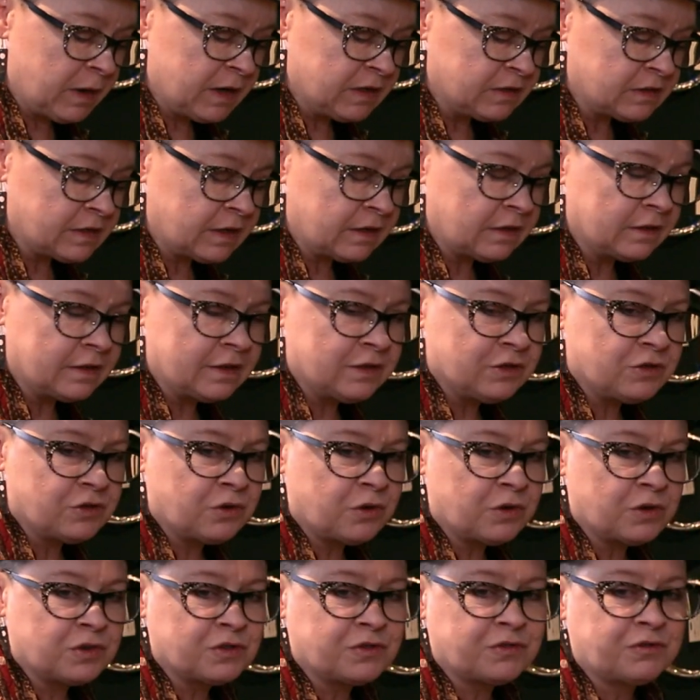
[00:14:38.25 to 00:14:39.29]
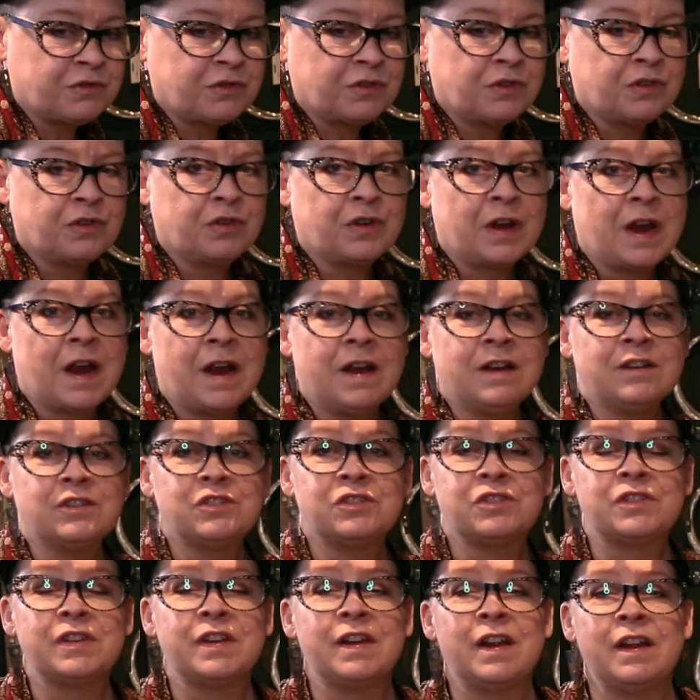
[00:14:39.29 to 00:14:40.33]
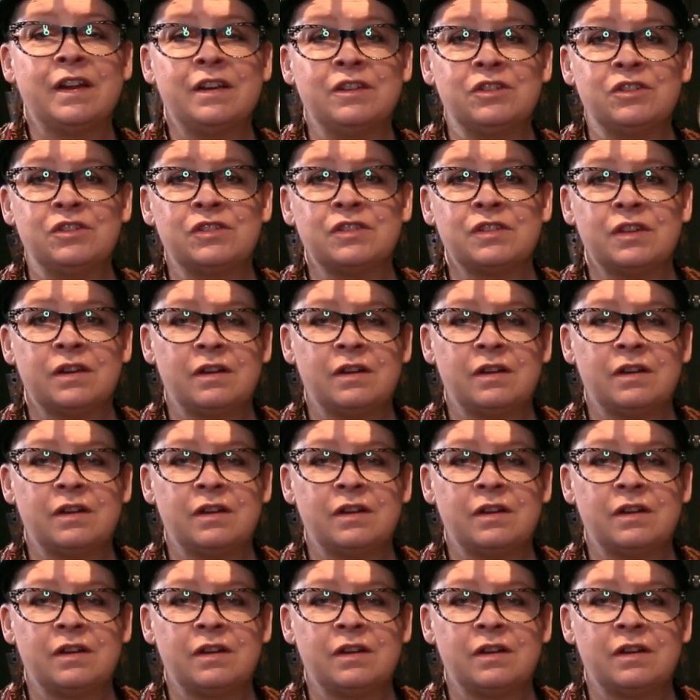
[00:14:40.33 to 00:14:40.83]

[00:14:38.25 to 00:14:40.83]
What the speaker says: acetylene torch for ages and ages,